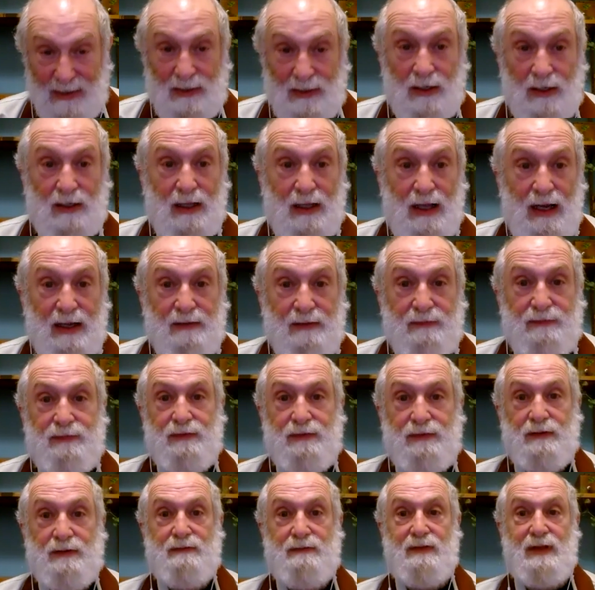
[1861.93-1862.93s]
our life.
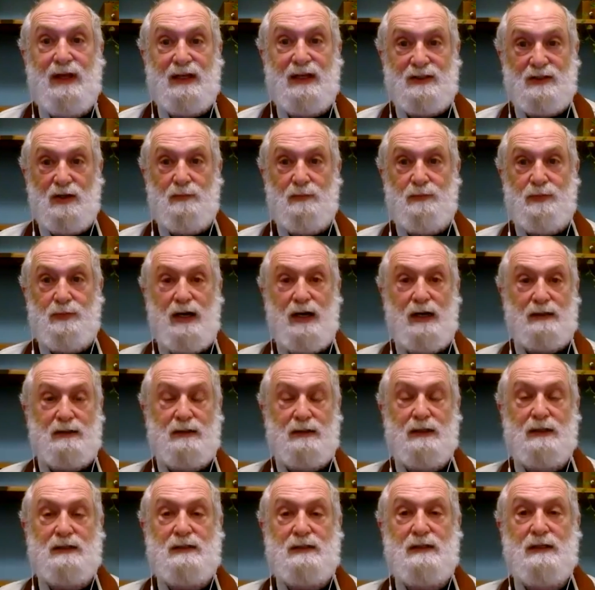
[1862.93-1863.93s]
That's our
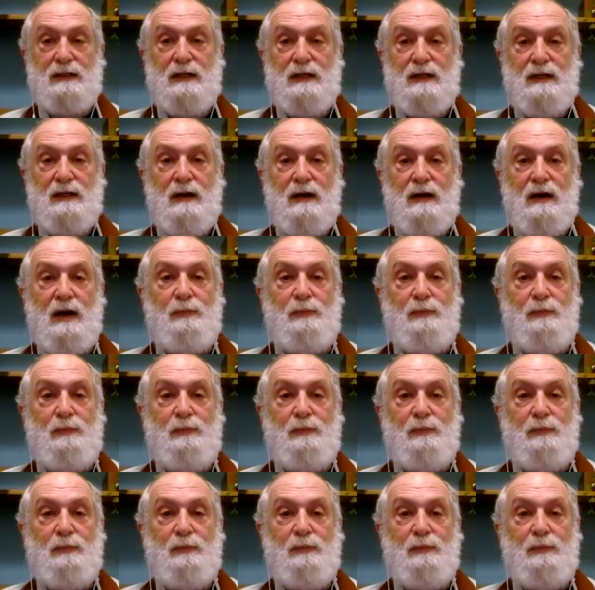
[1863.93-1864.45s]
practice. Our